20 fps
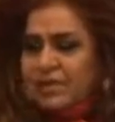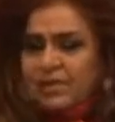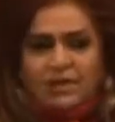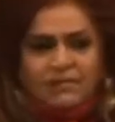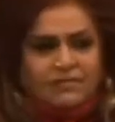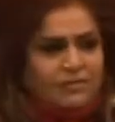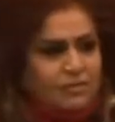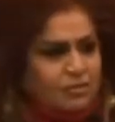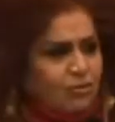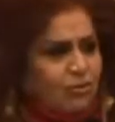If
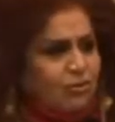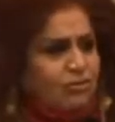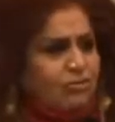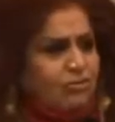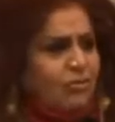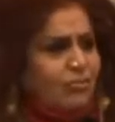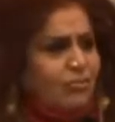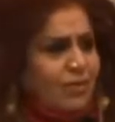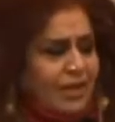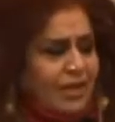it's good,
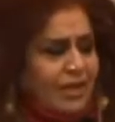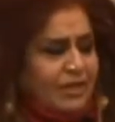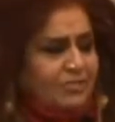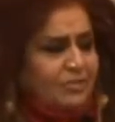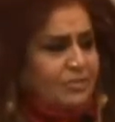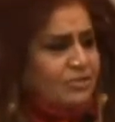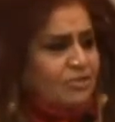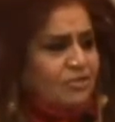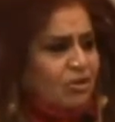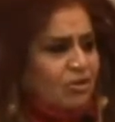you'll buy it, but
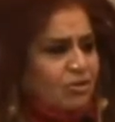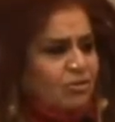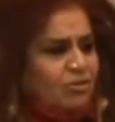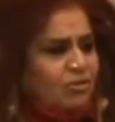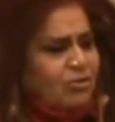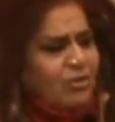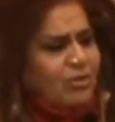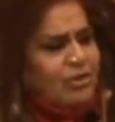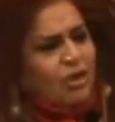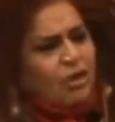it's not good no matter